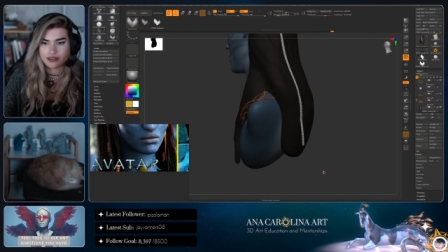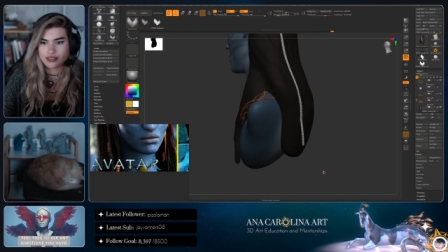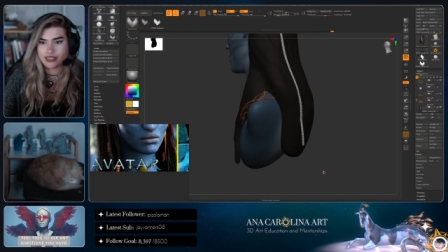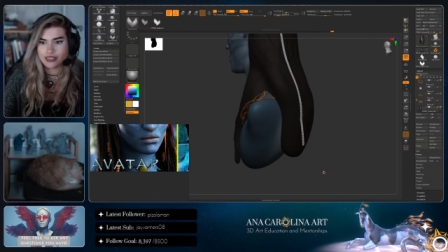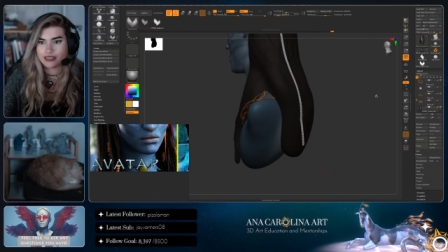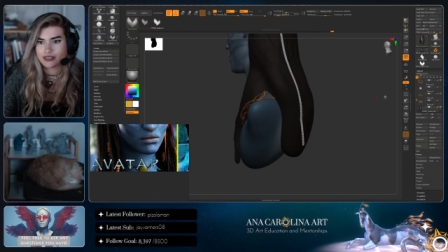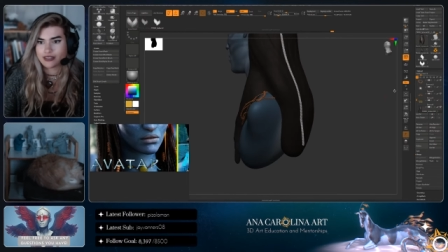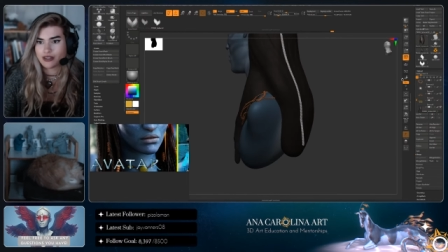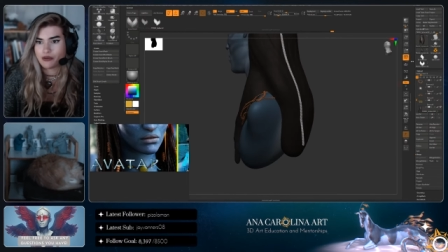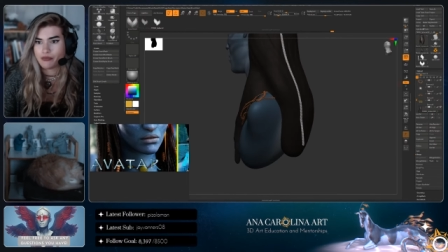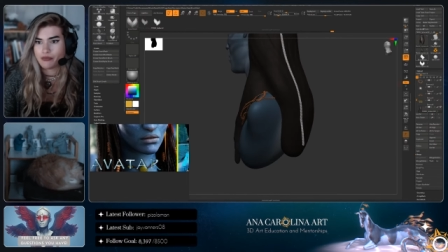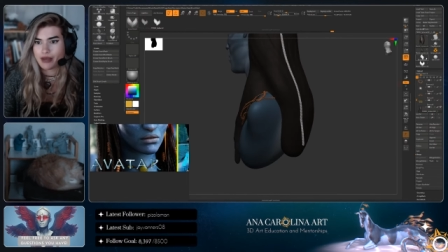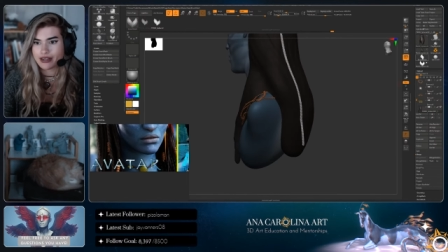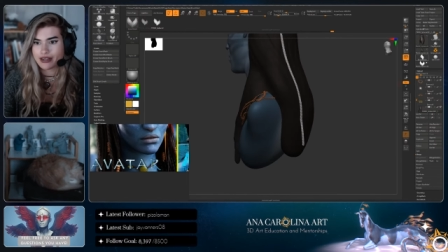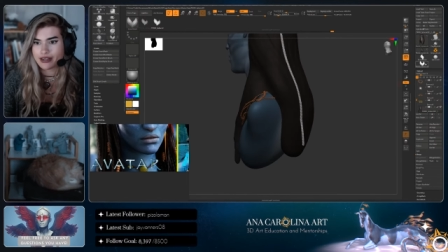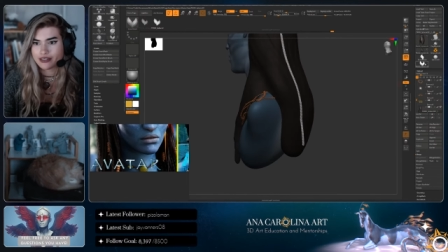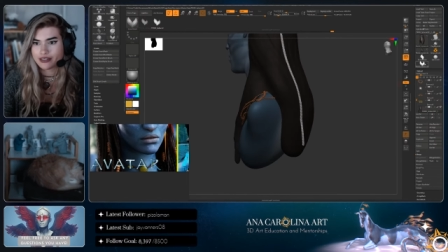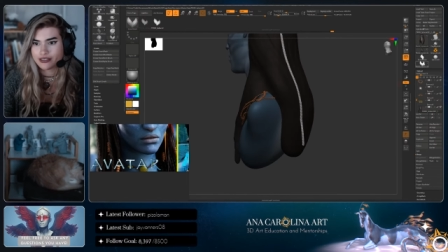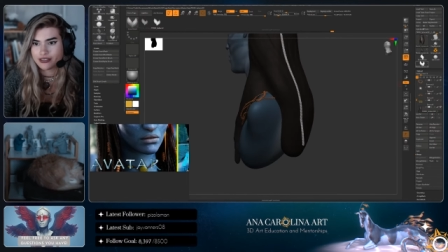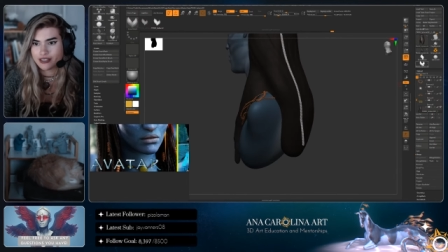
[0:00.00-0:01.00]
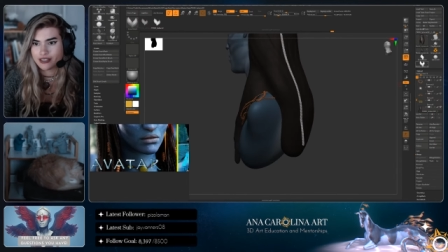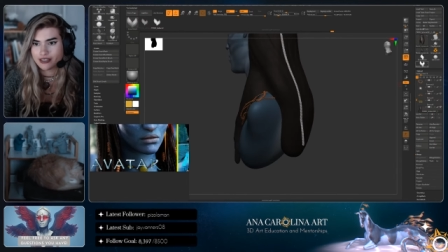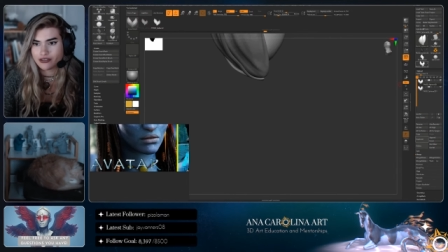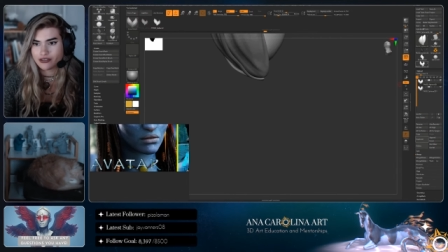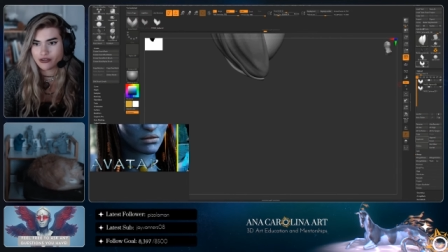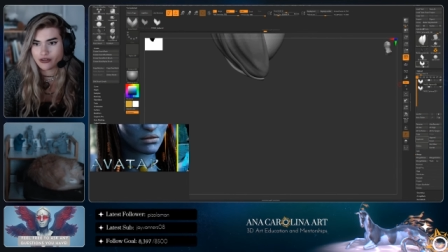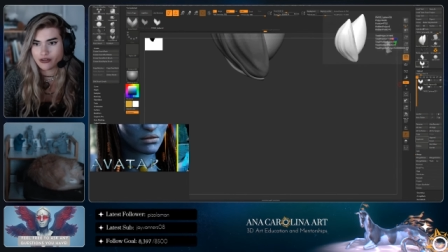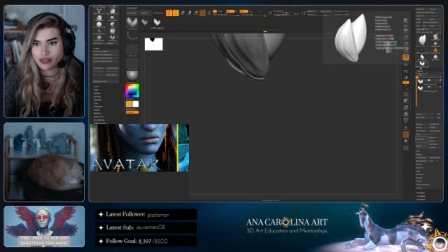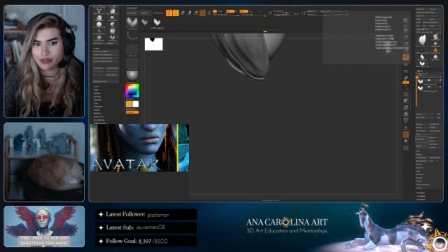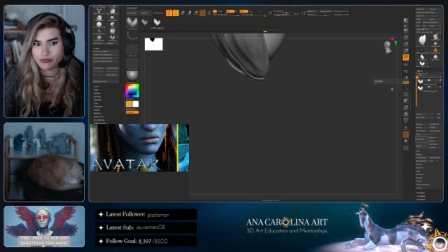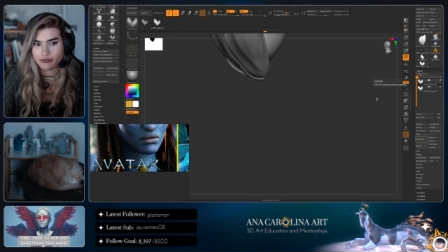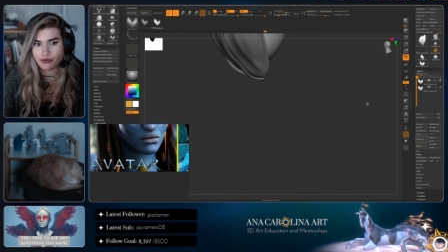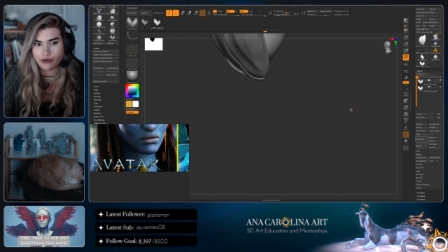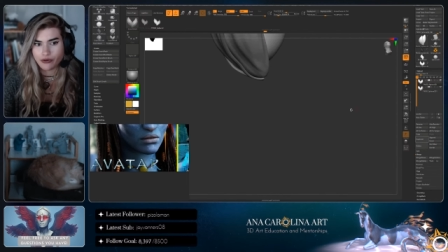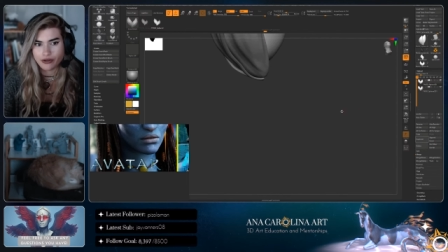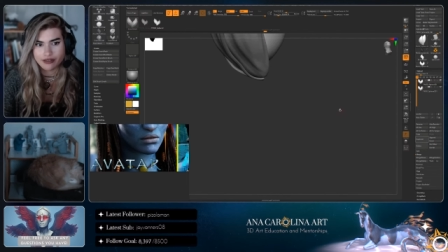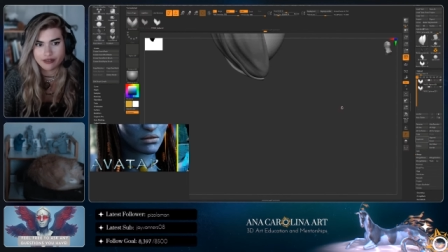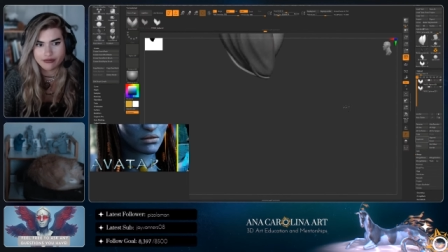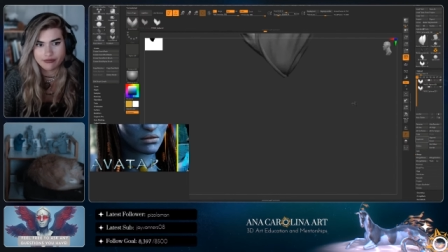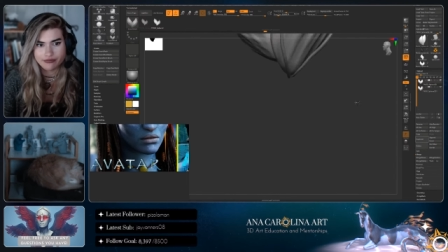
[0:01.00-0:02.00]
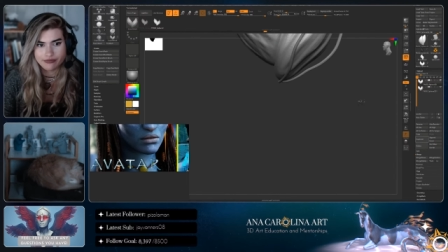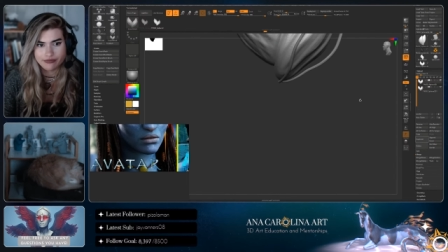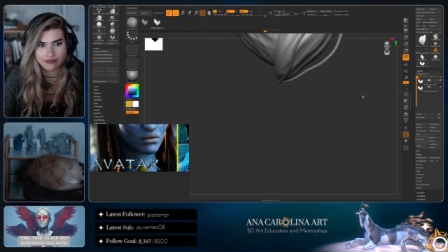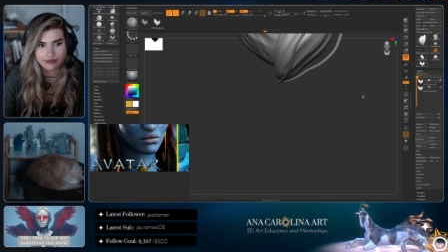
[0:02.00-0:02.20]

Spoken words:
Let's go back to the drawing board.